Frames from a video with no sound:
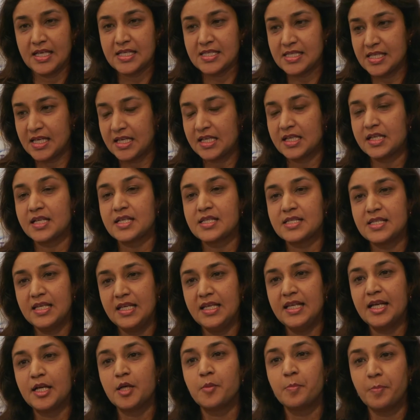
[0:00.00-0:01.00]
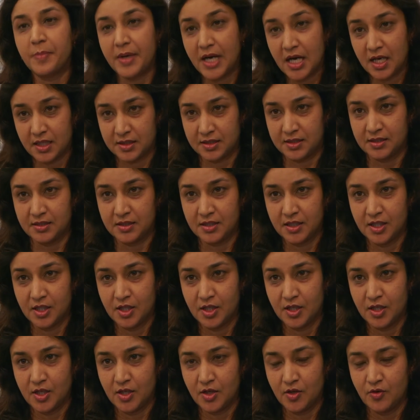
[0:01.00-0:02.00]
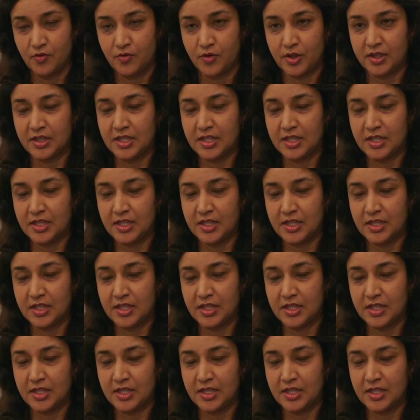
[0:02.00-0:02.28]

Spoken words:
Is there a resilient path for